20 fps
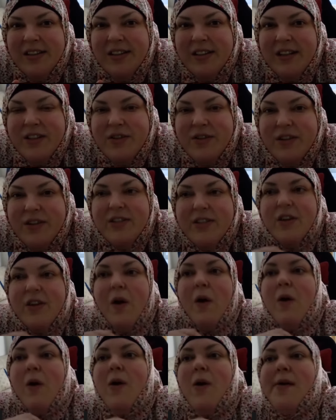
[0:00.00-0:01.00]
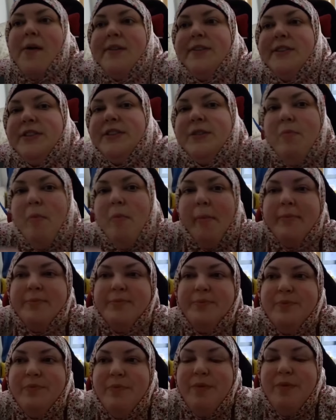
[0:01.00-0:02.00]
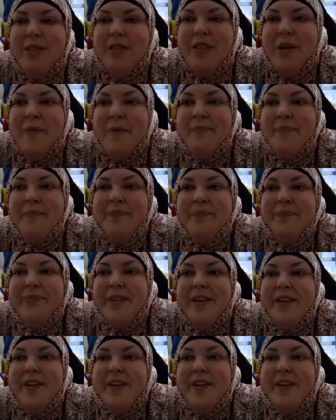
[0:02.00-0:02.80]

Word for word: Gross. Poor animals. I hate you for it.